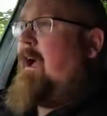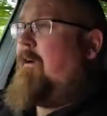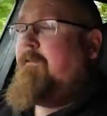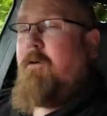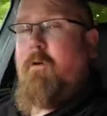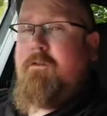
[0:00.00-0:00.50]

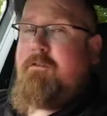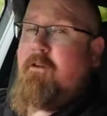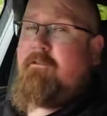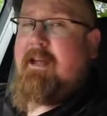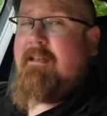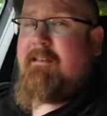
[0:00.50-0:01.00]
Of course, don't
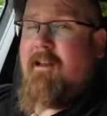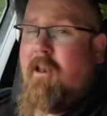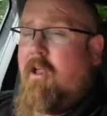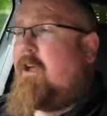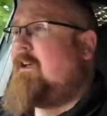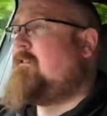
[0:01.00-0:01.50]
forget to
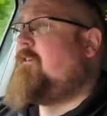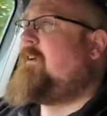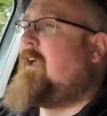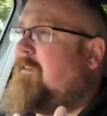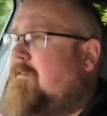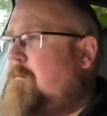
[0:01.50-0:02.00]
like, don't
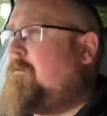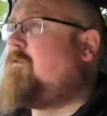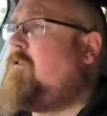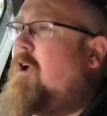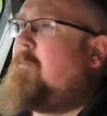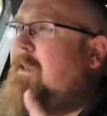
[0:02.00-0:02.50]
forget to subscribe